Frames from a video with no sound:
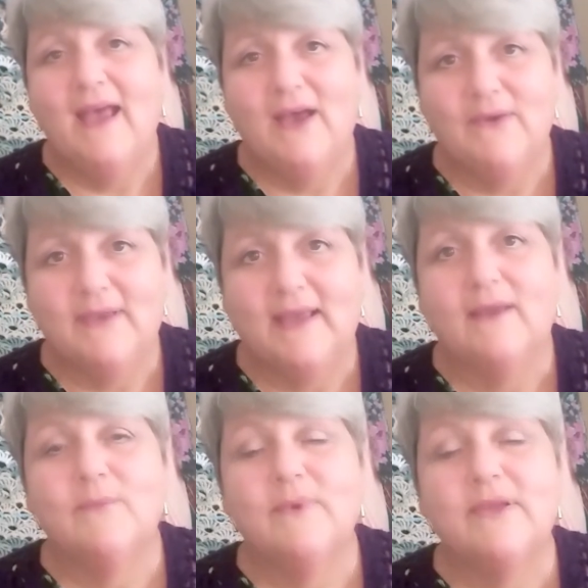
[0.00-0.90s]
Okay,
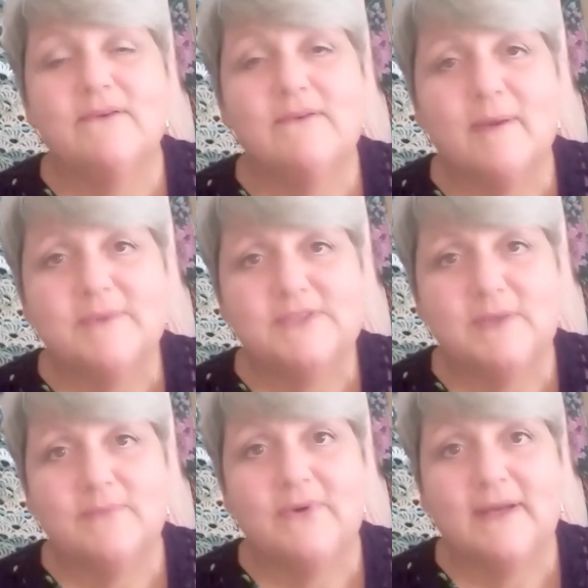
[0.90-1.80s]
we're going to
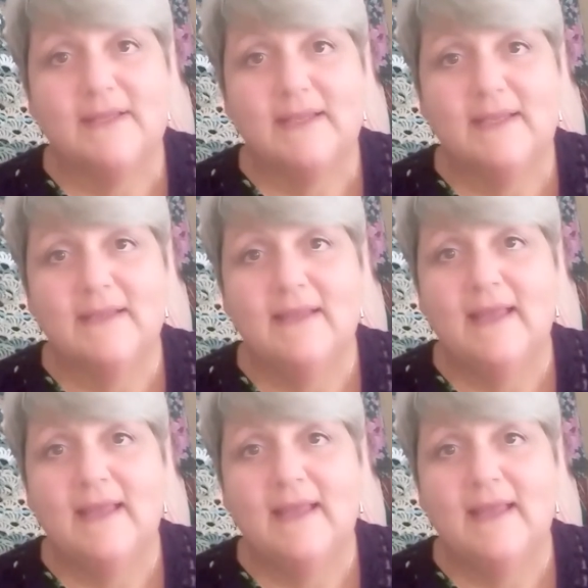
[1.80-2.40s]
jump right in.